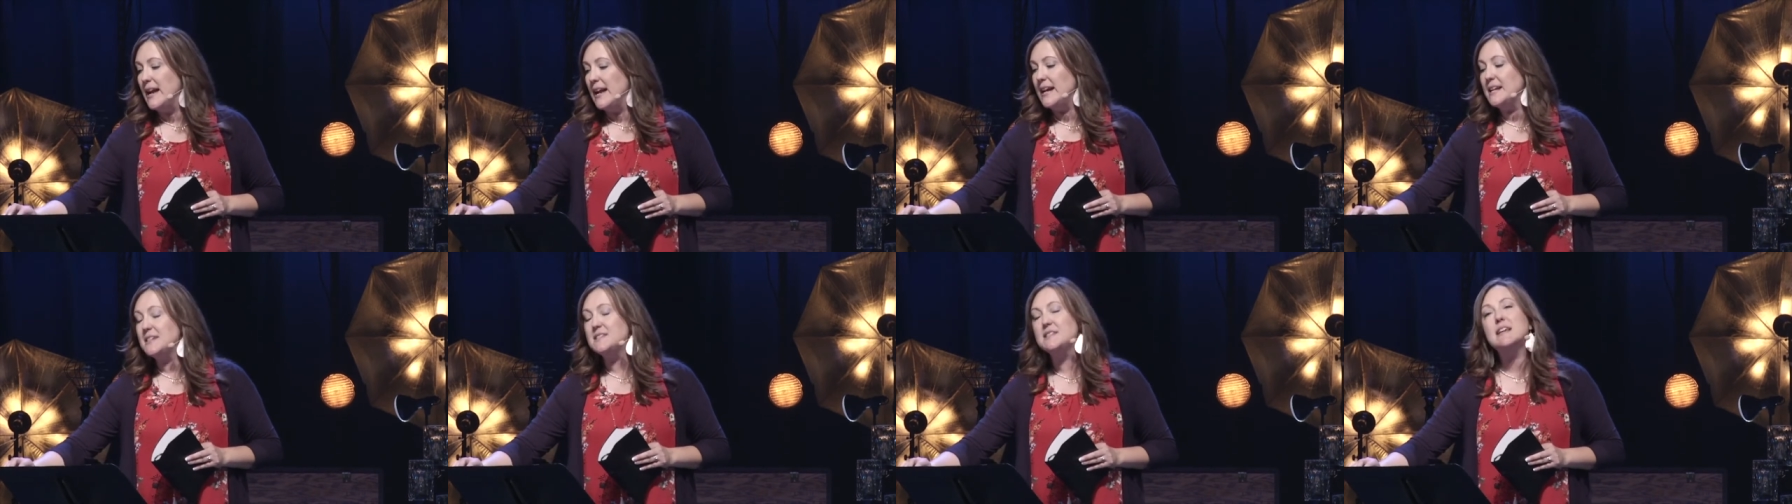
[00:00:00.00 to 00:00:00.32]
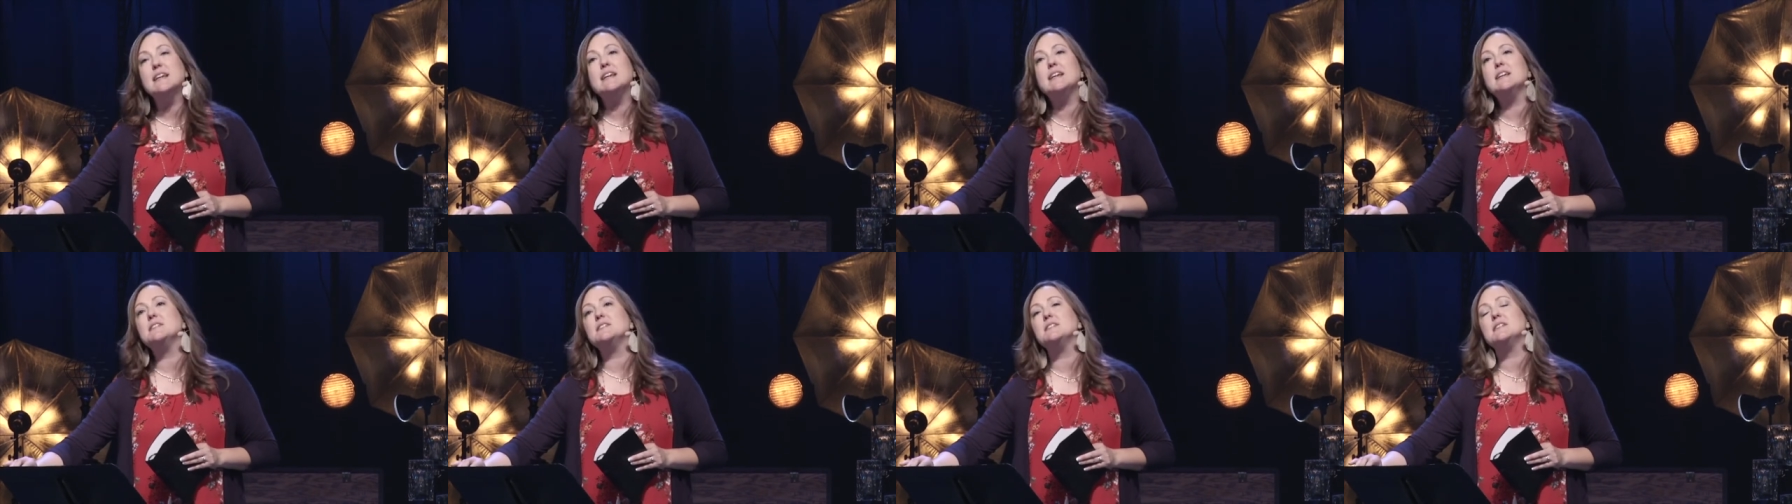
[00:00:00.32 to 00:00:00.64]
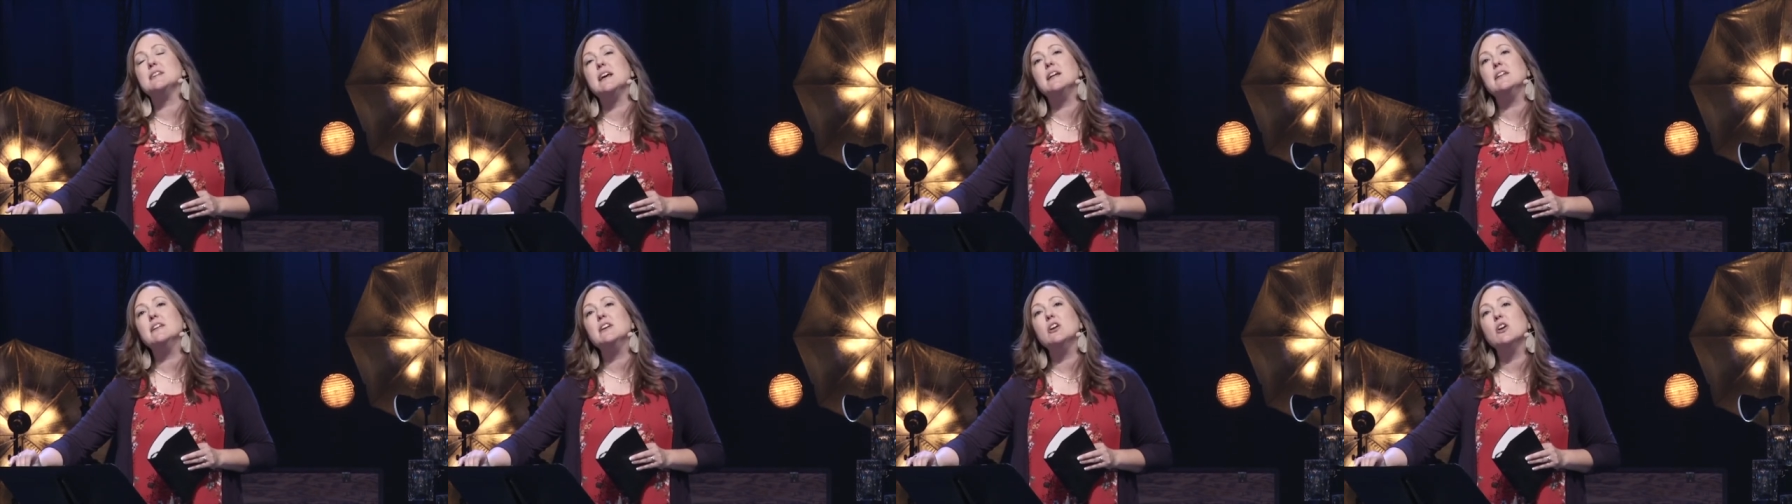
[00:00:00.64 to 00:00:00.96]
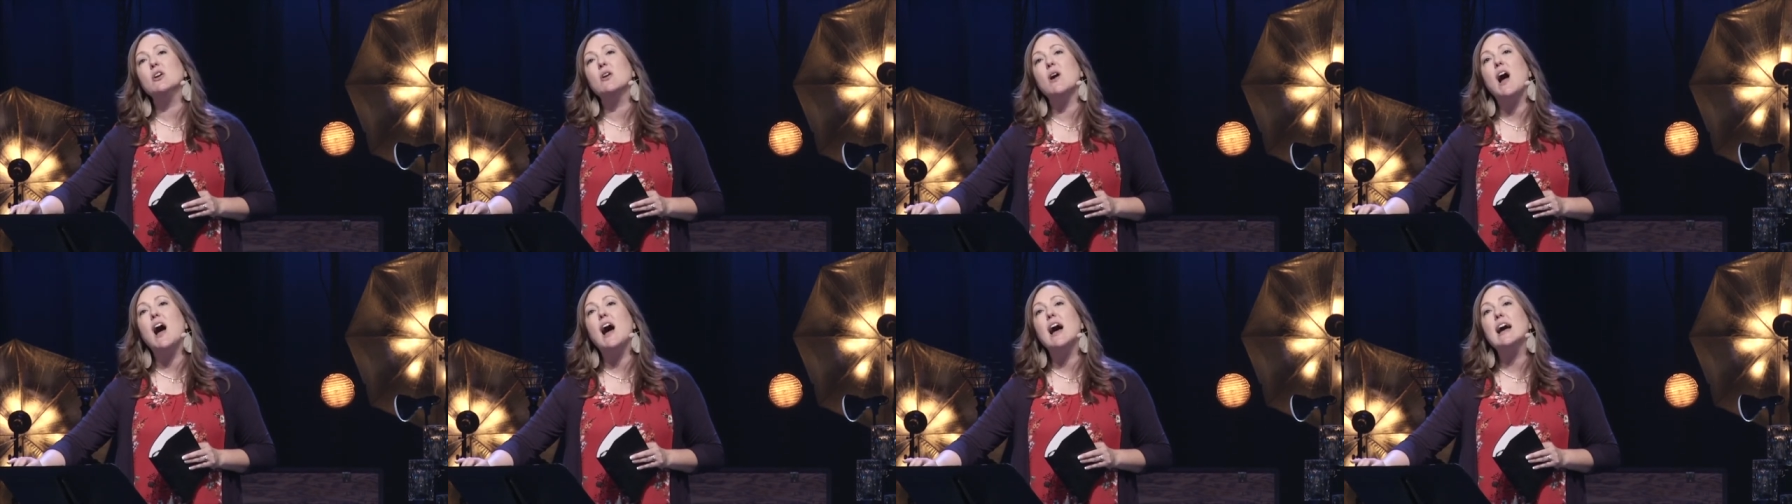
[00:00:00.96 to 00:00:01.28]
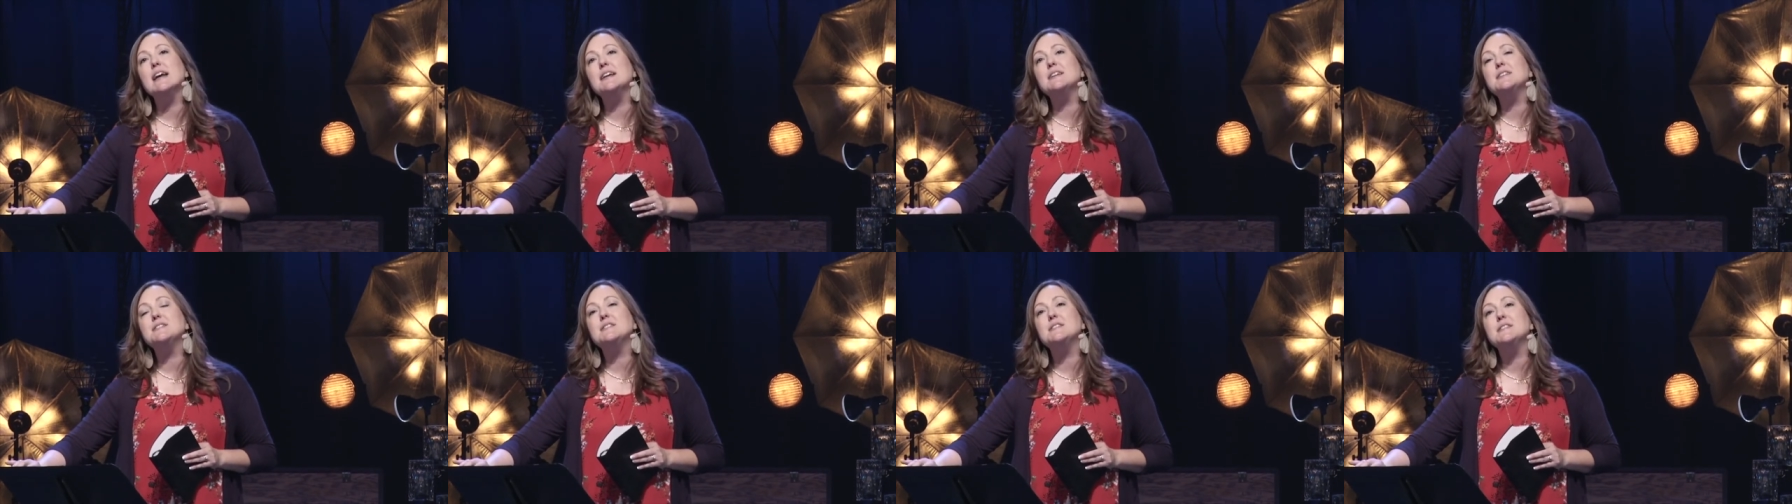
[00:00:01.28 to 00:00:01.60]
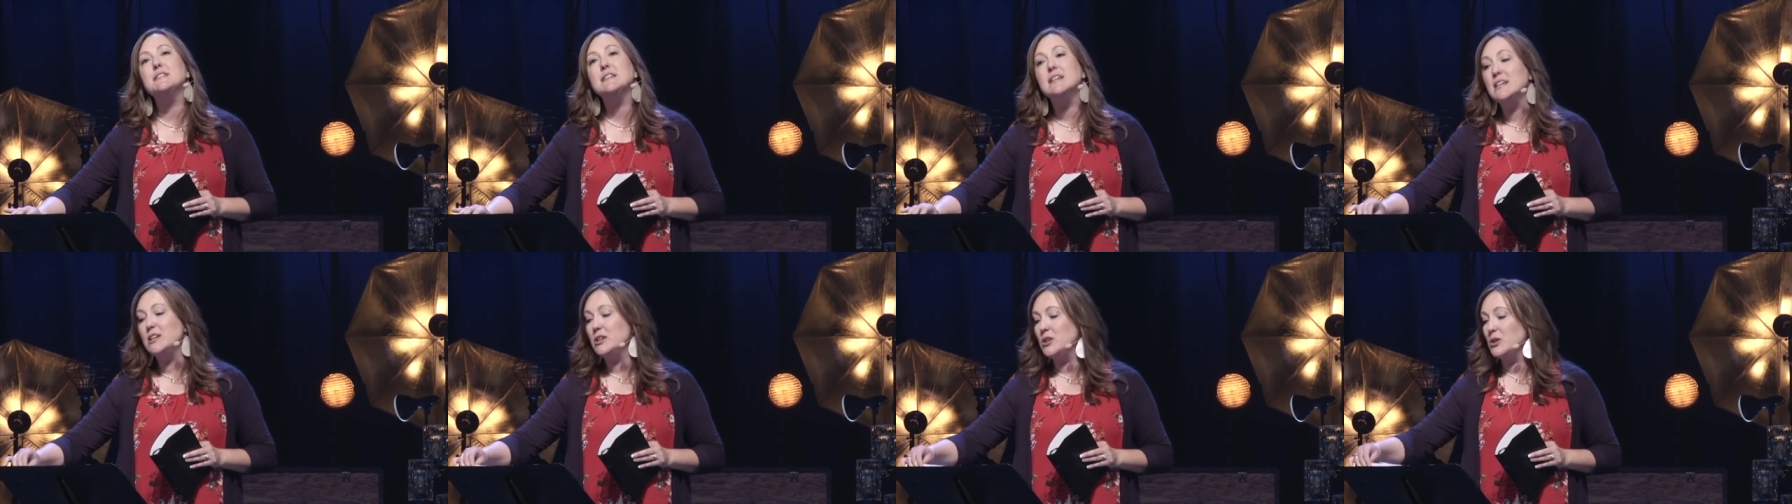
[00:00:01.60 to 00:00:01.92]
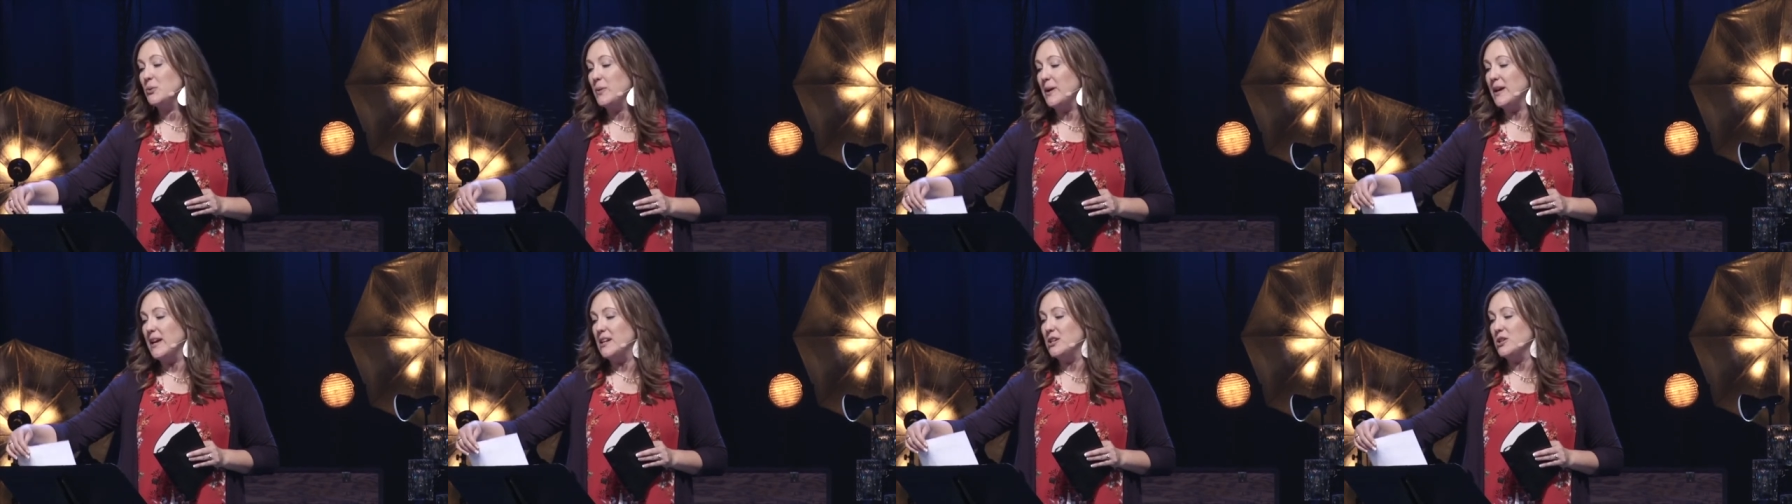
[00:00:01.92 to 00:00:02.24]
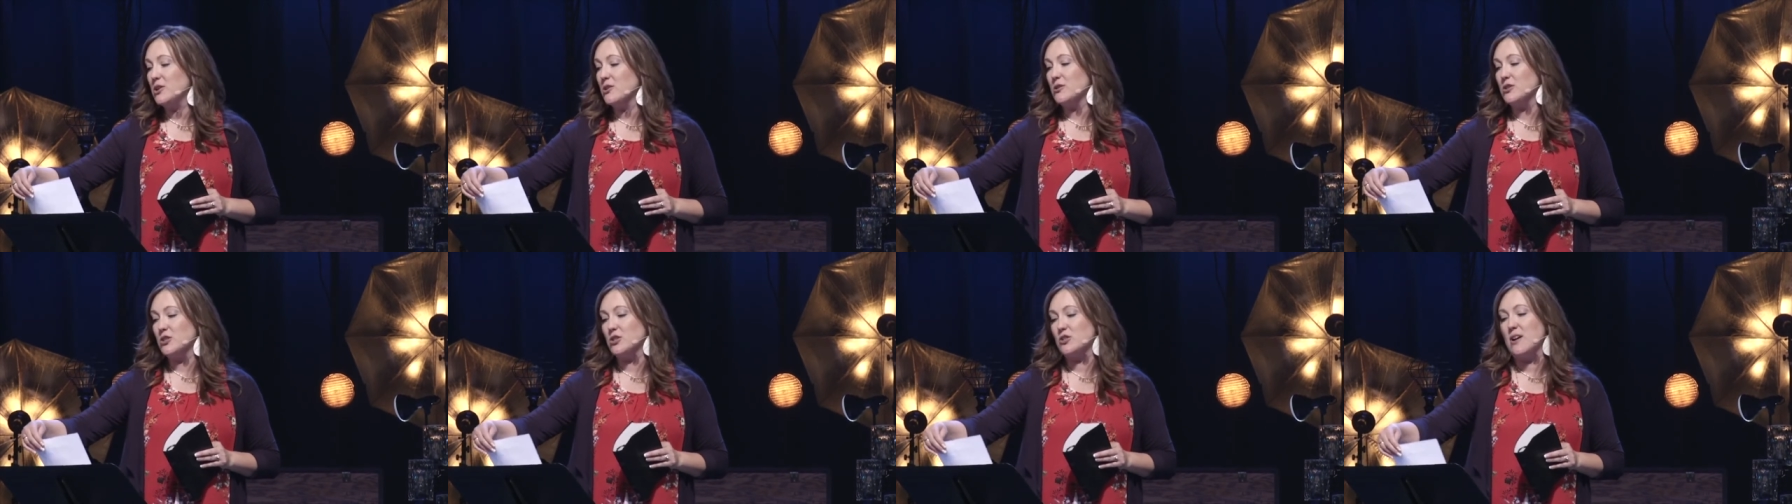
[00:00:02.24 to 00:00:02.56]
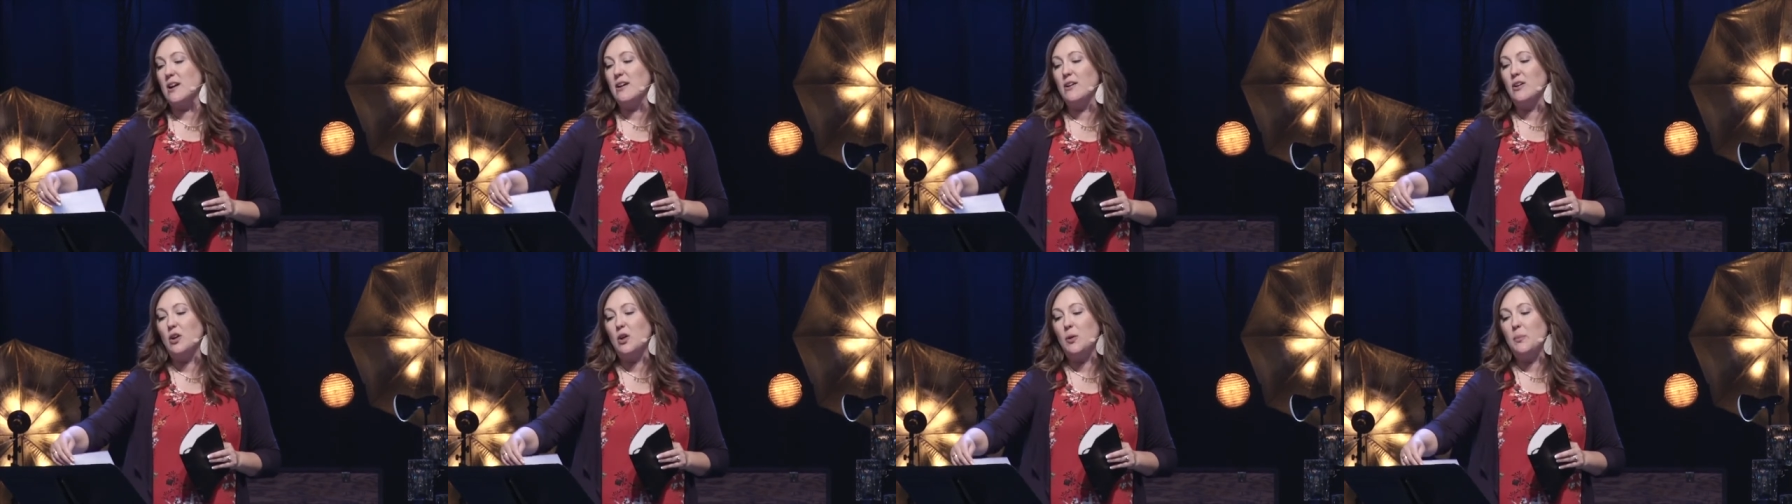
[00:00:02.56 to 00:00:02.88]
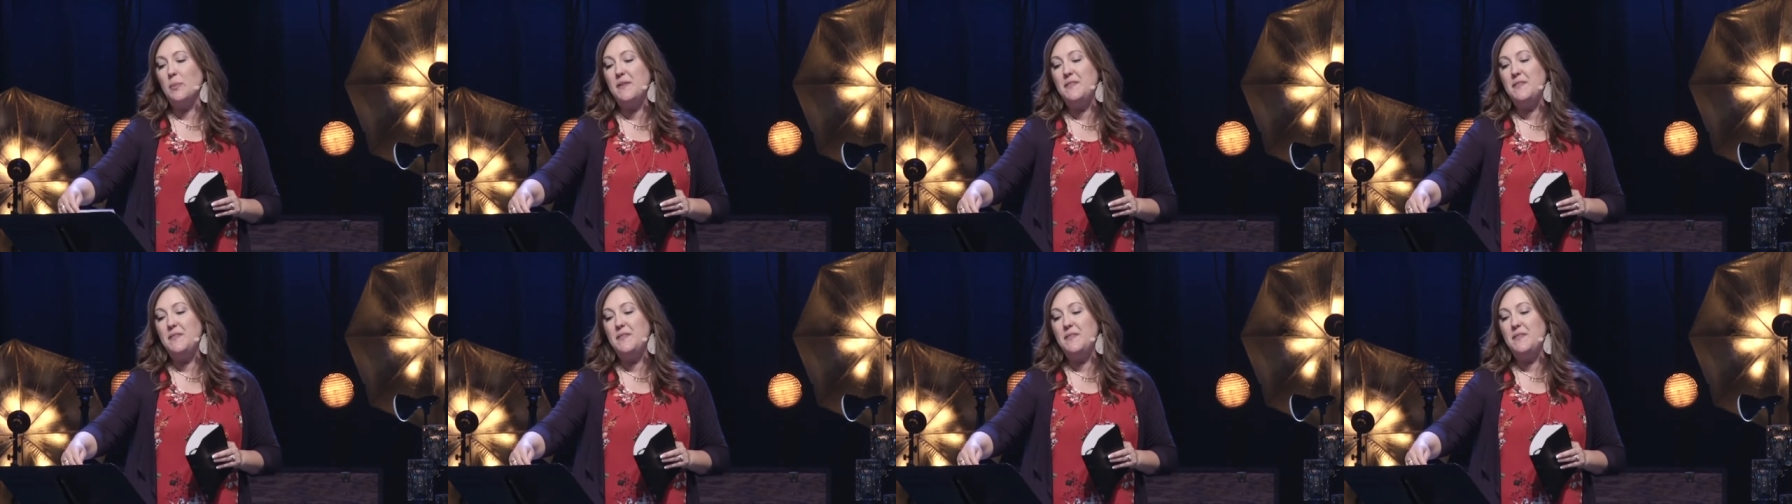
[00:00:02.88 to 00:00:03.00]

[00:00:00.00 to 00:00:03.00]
It's like he's telling her, I see you in your struggle,